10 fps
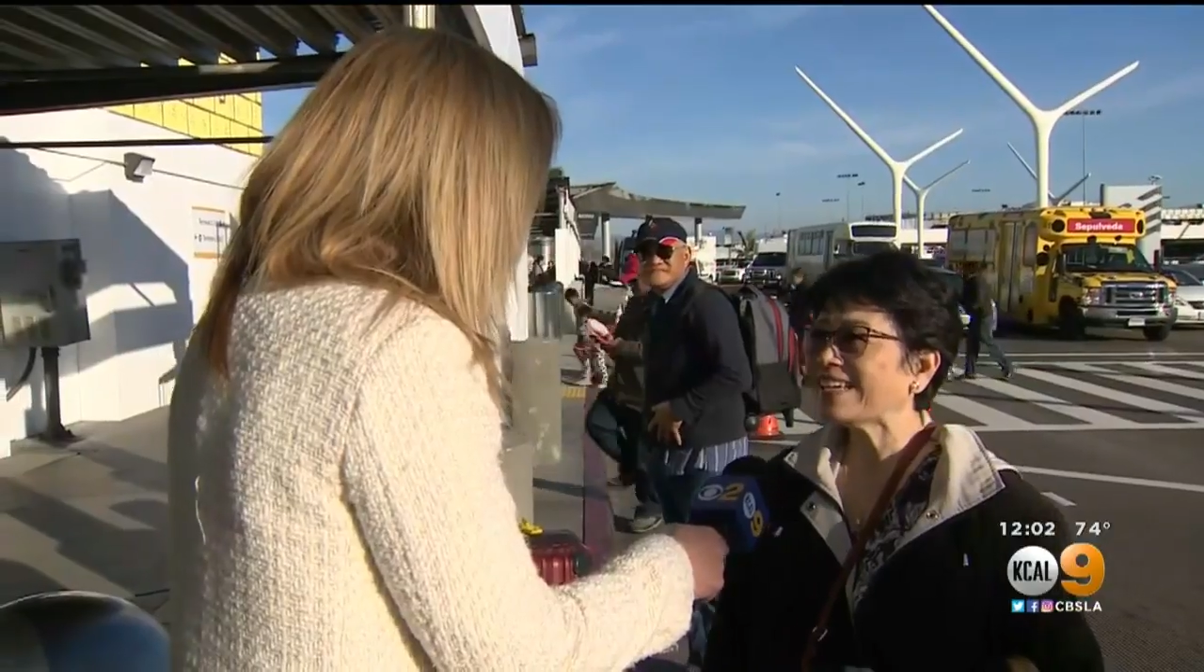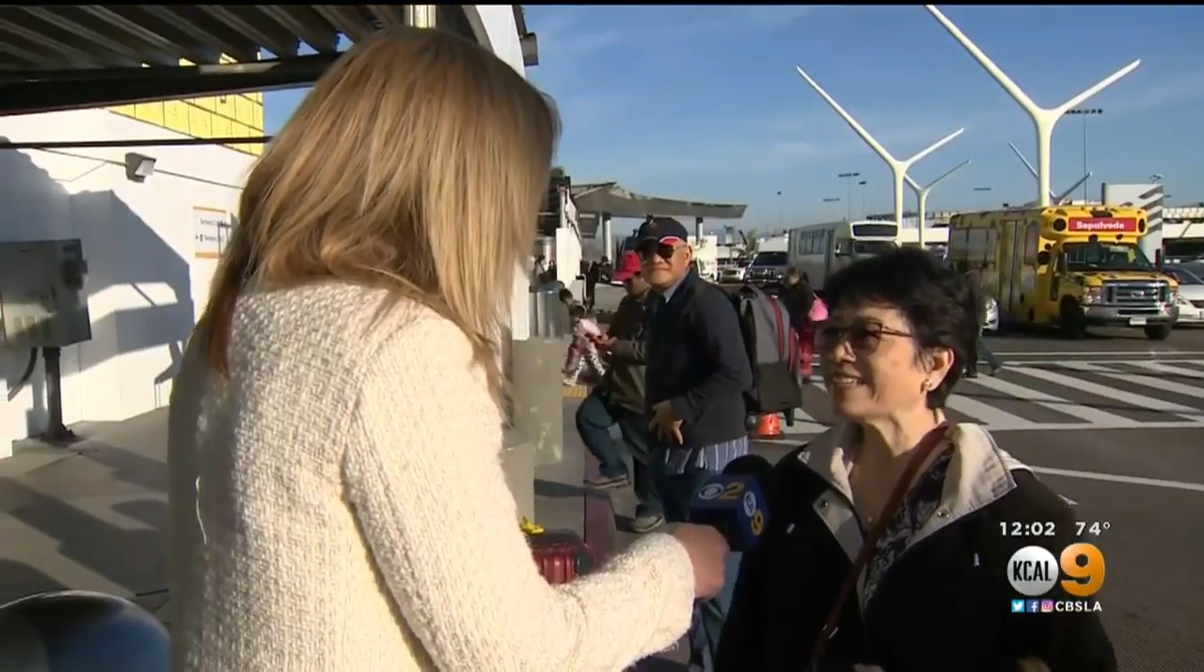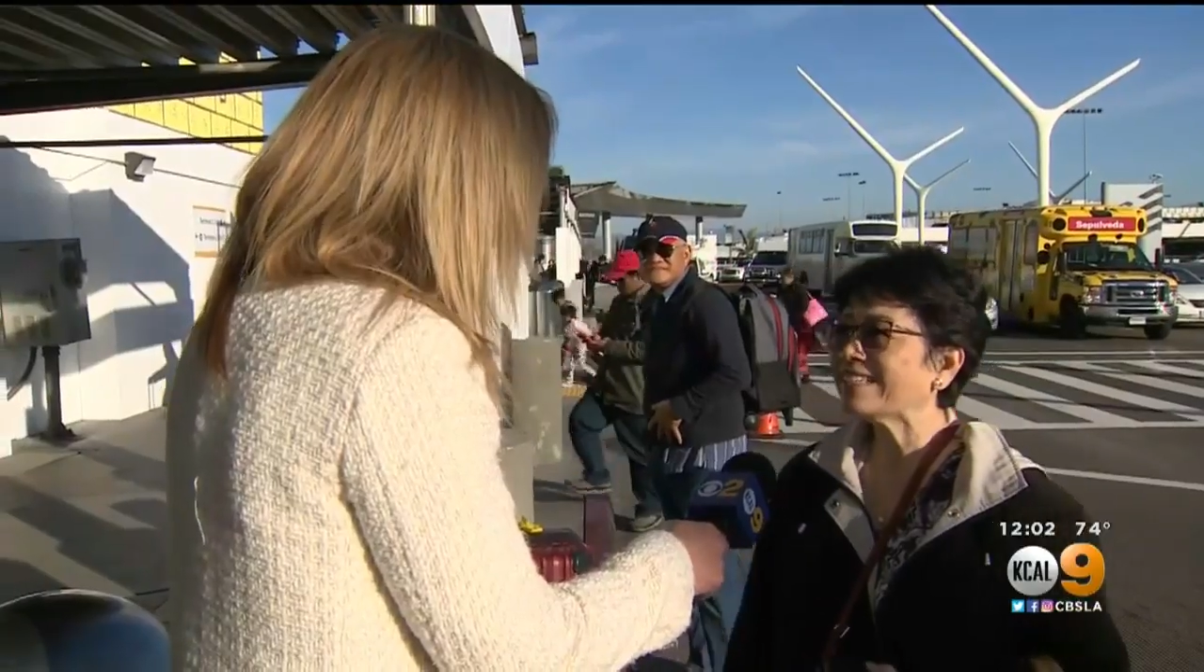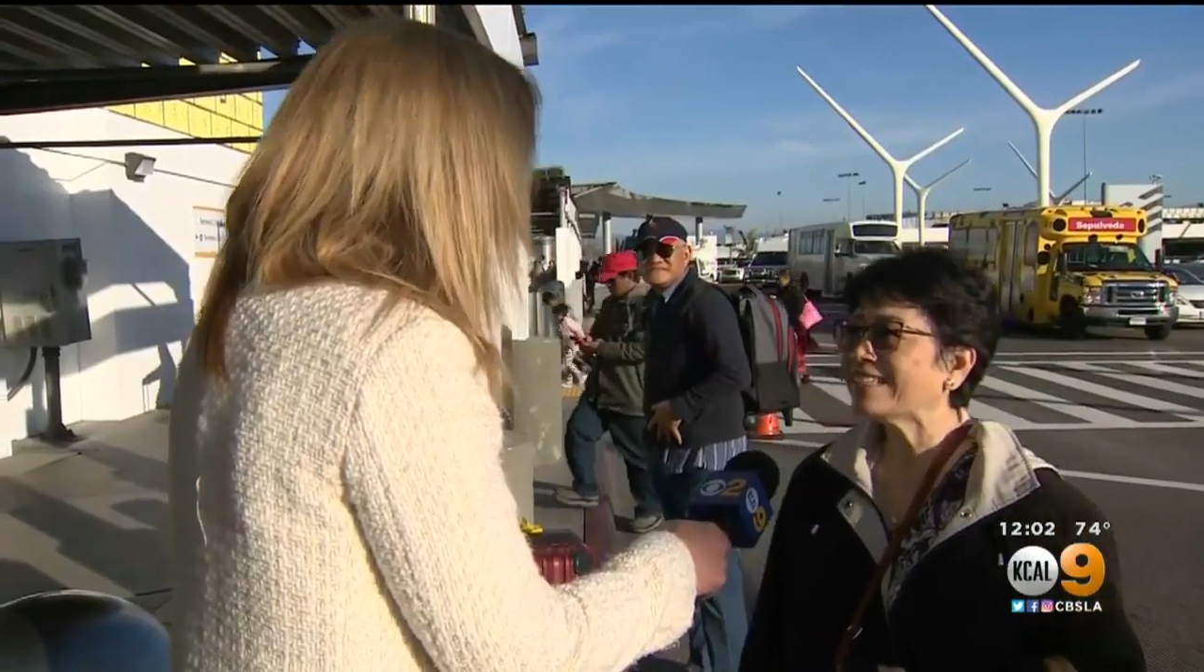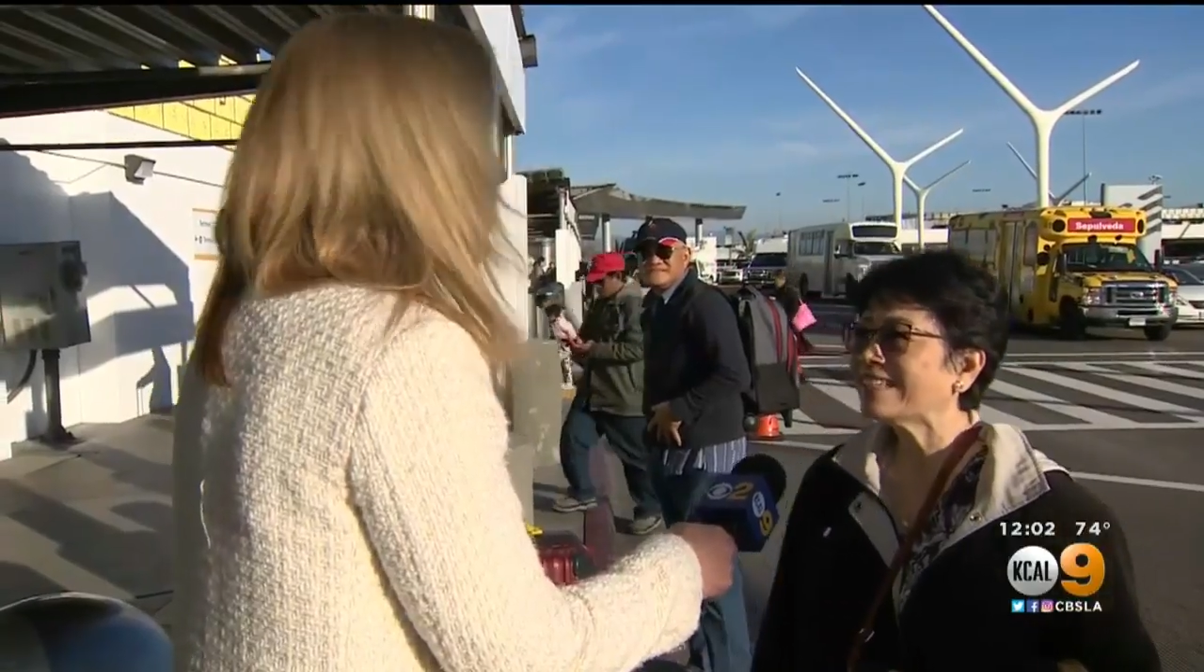
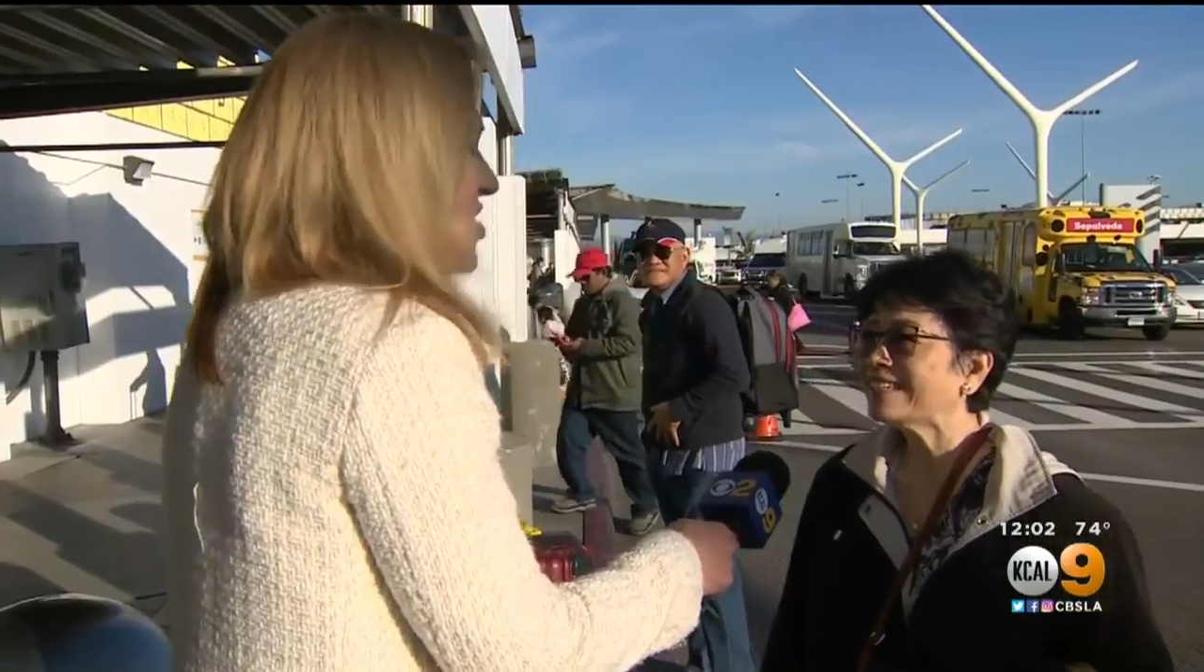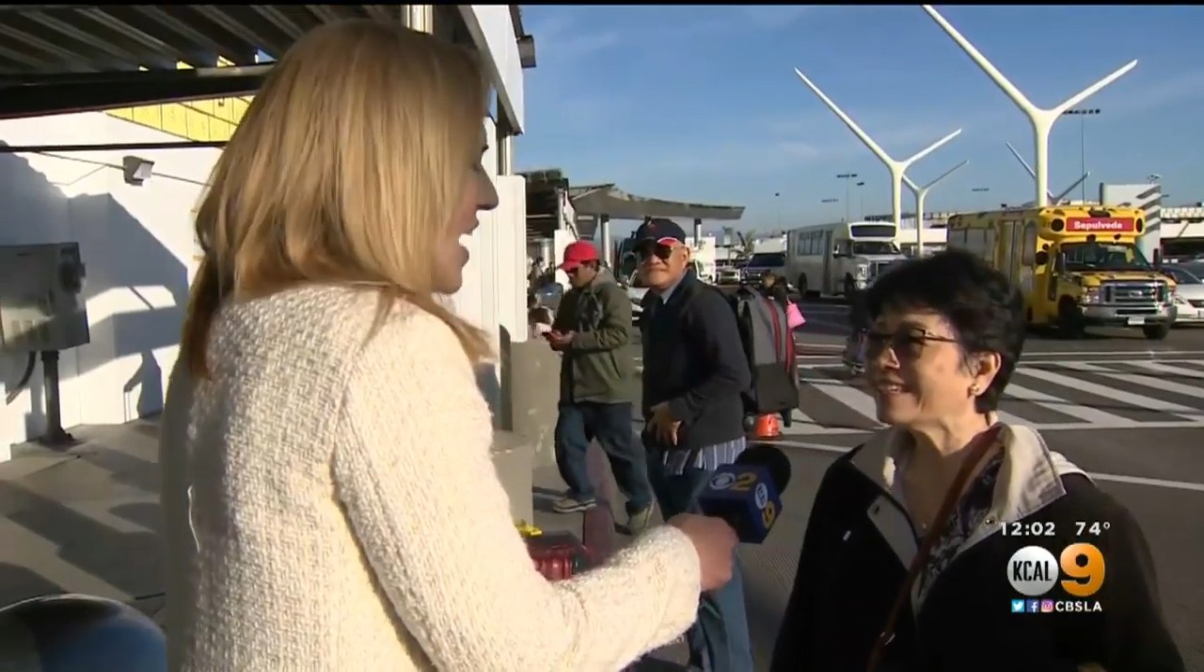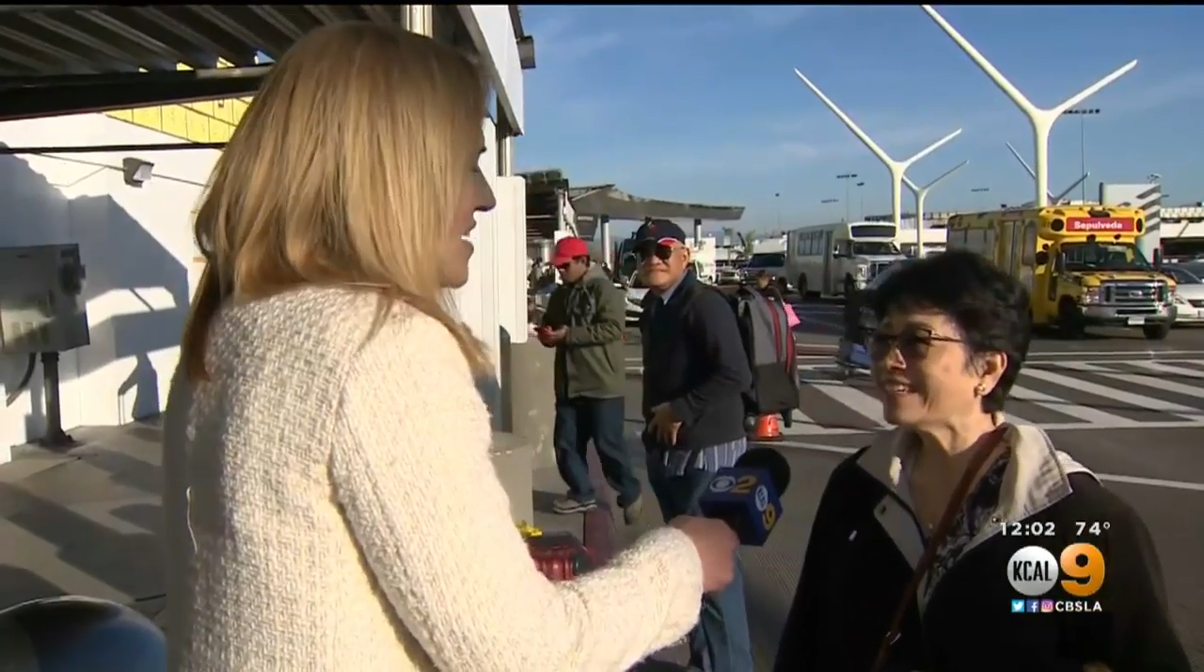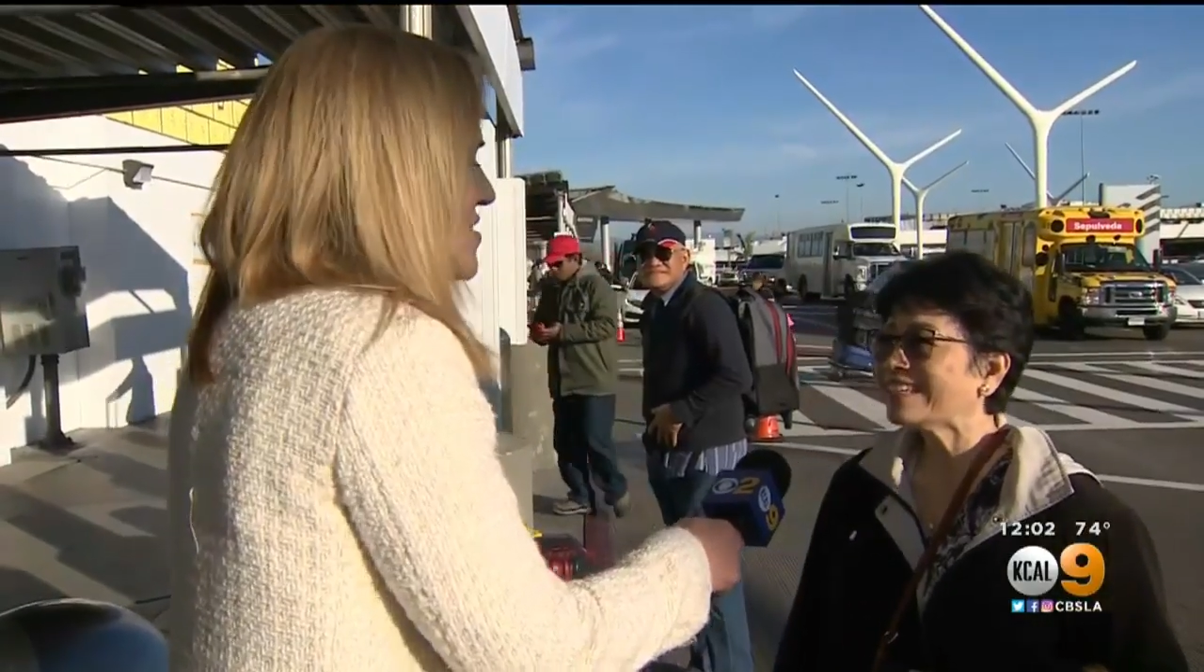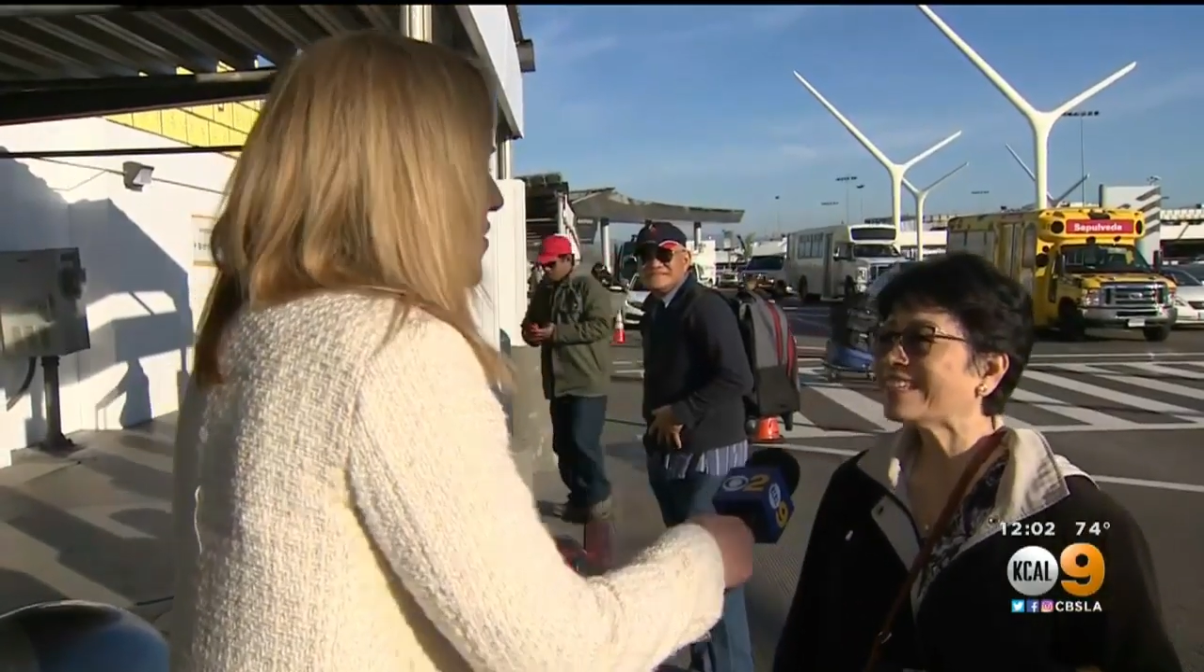make travel
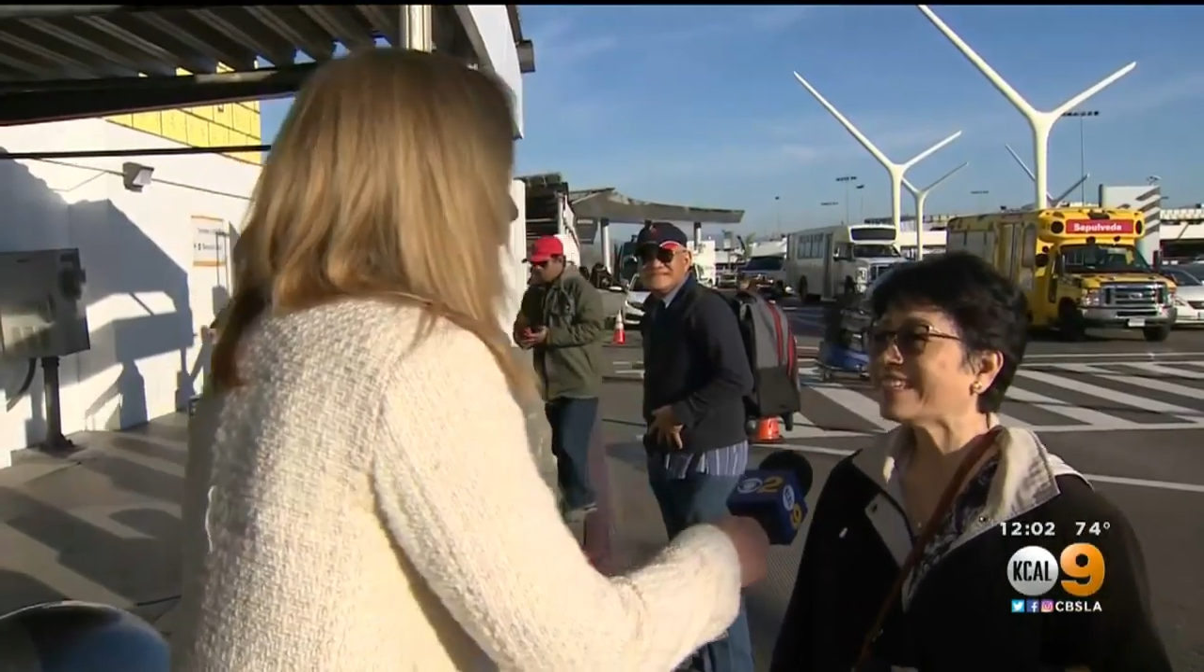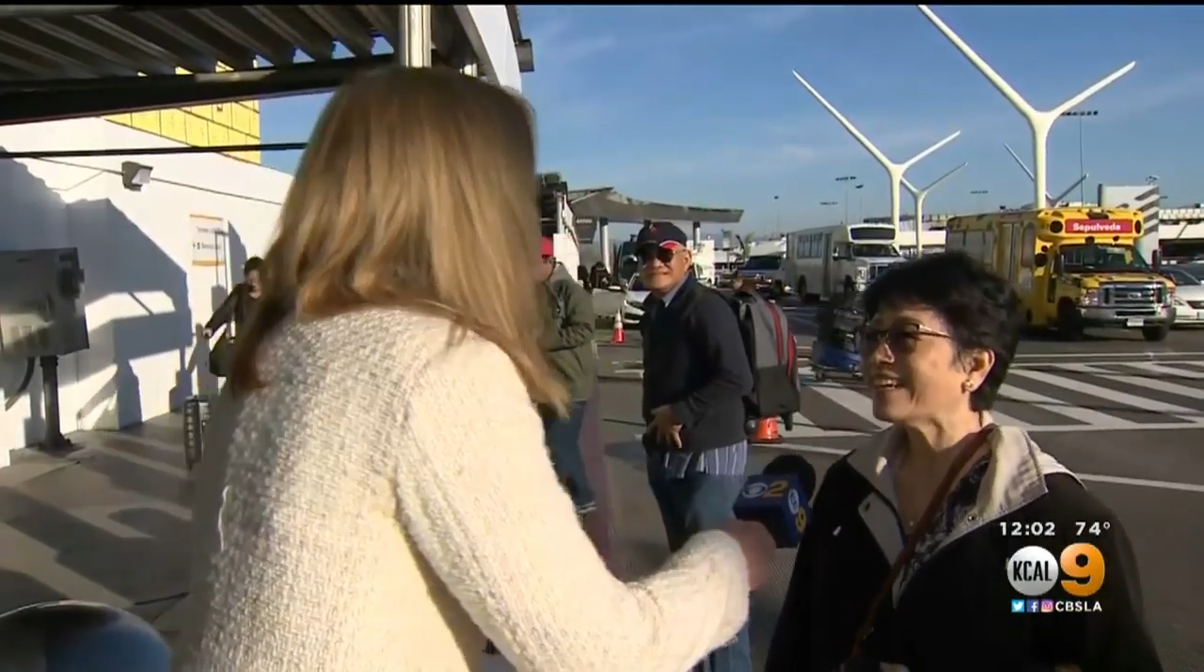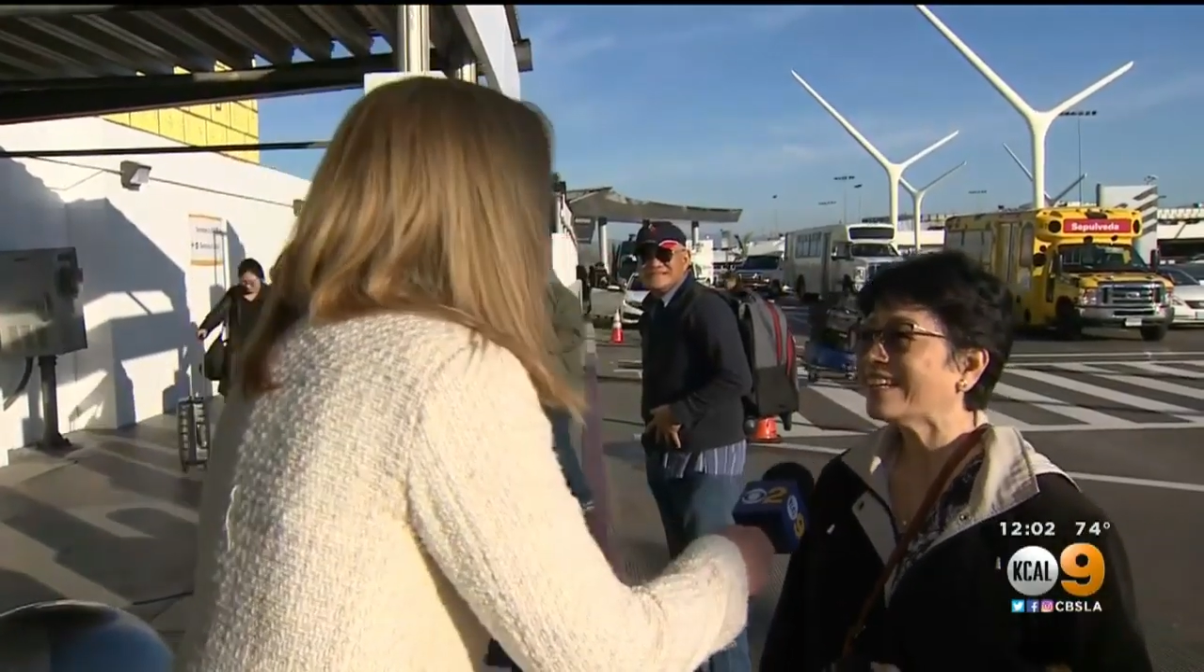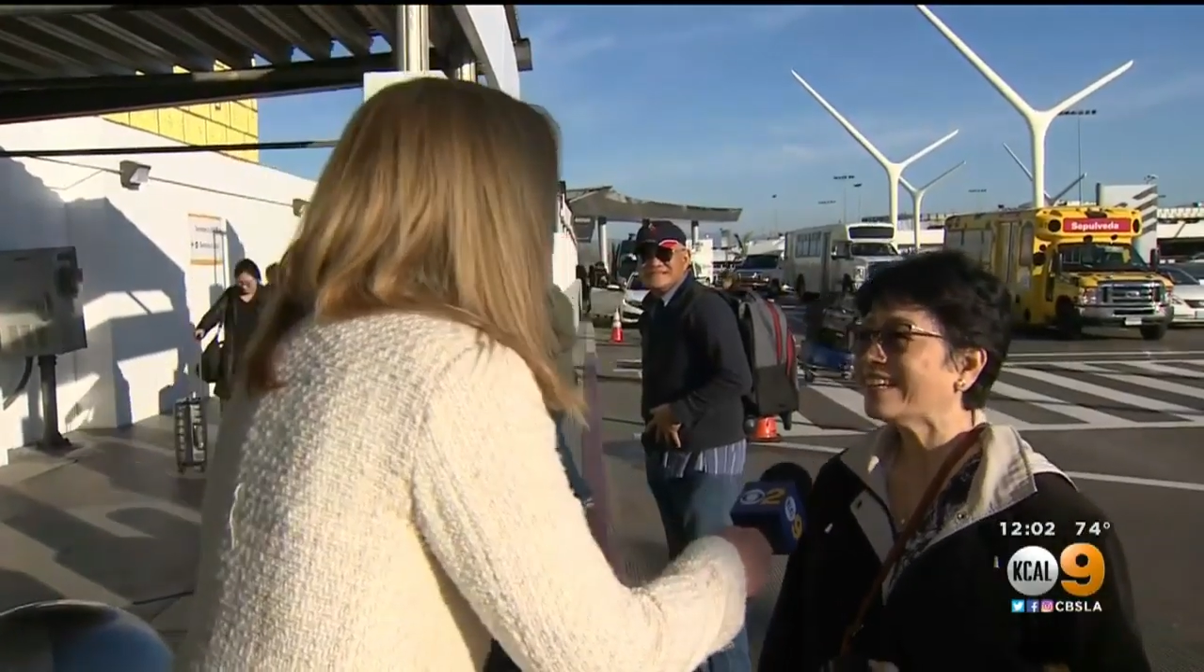decisions.